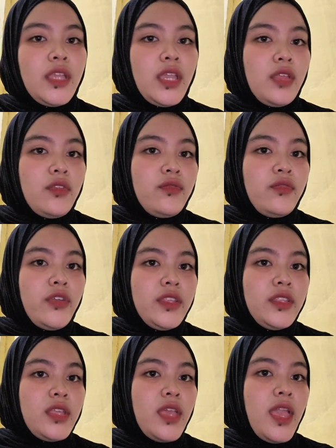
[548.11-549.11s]
can
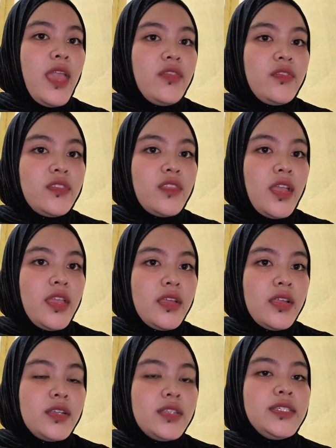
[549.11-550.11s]
void the
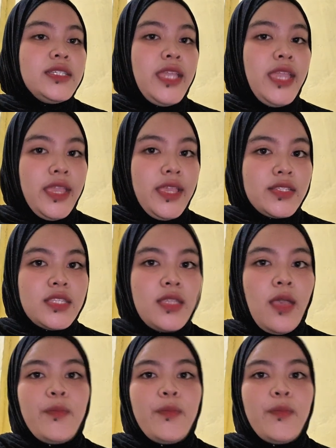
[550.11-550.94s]
entire case.